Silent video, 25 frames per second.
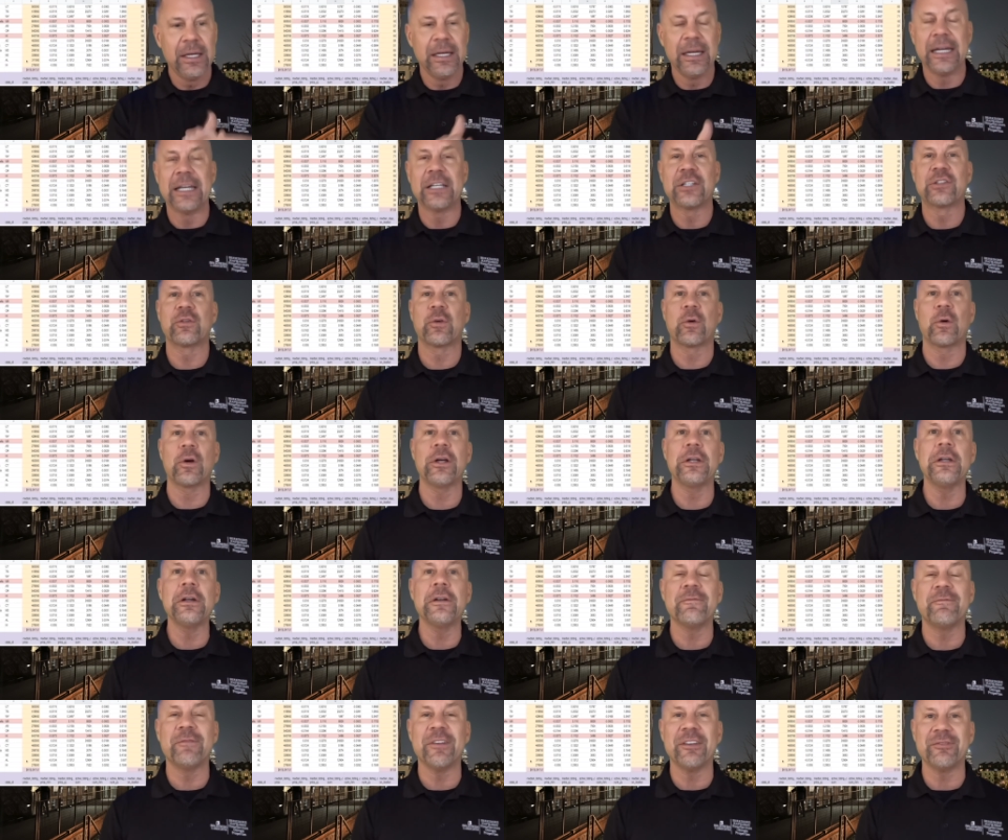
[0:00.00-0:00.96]
is
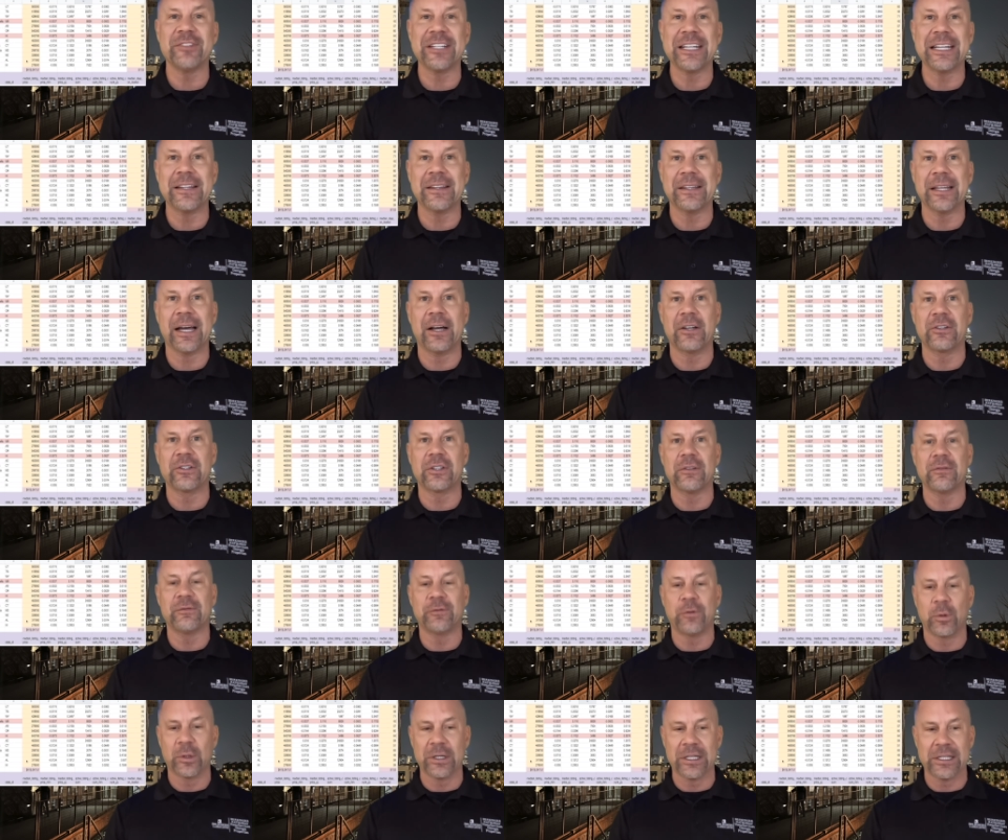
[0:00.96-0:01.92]

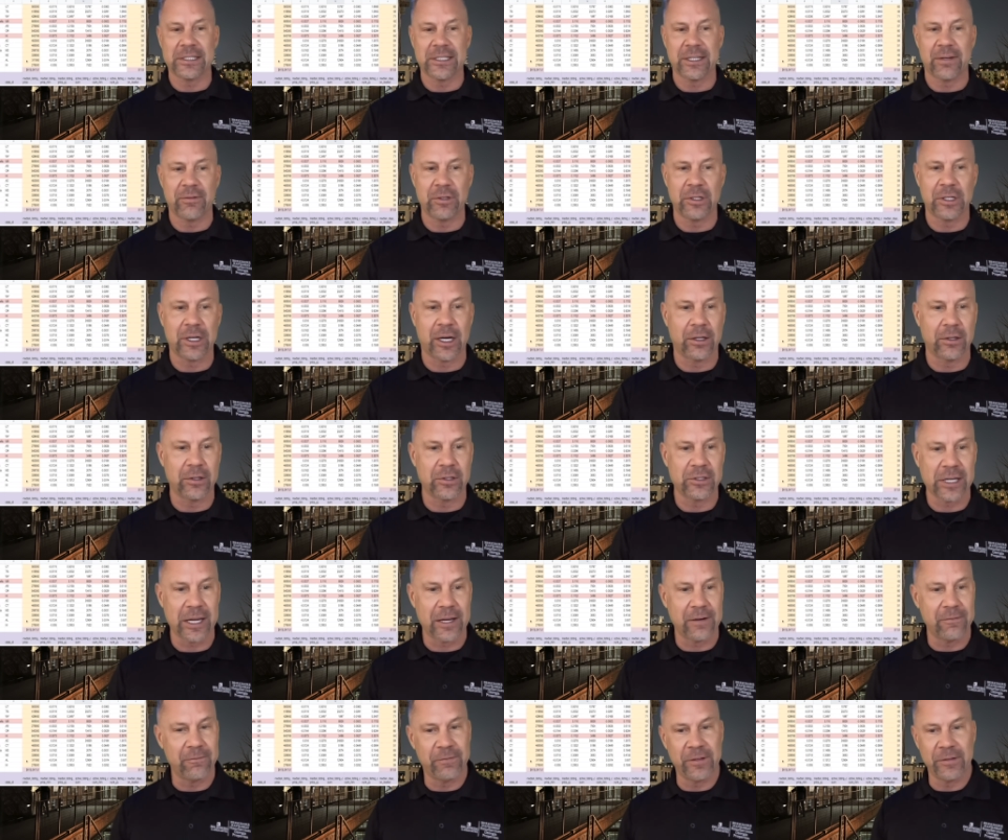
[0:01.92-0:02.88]

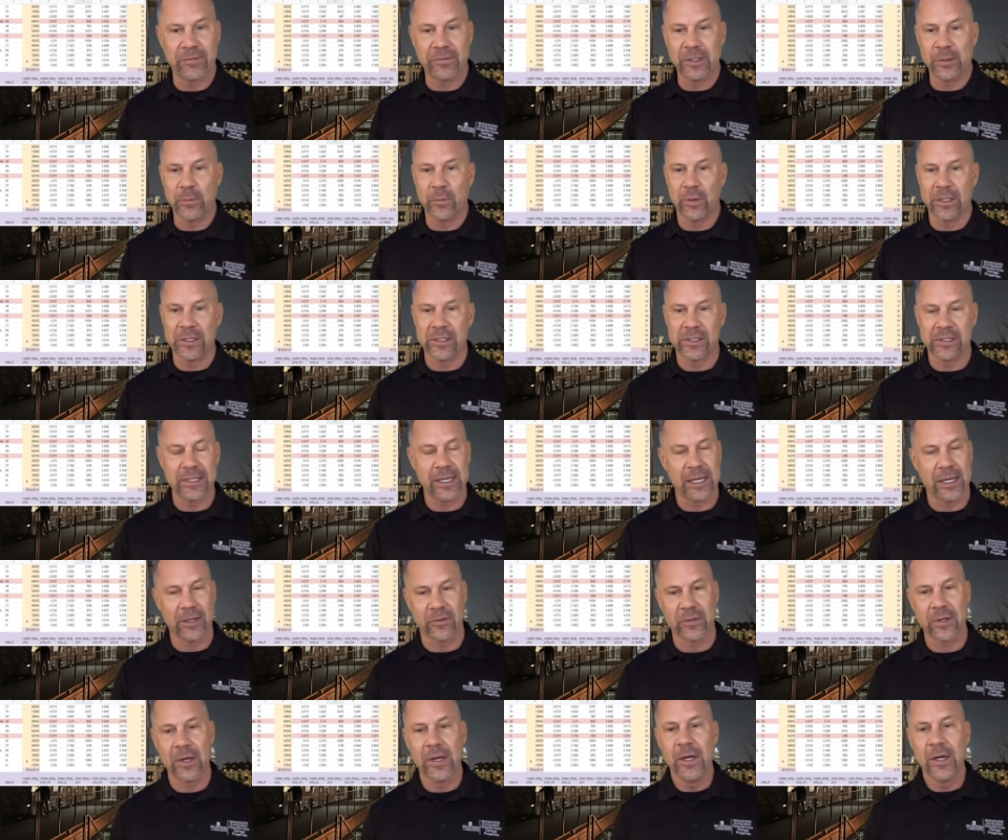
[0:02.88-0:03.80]
$415,047.51,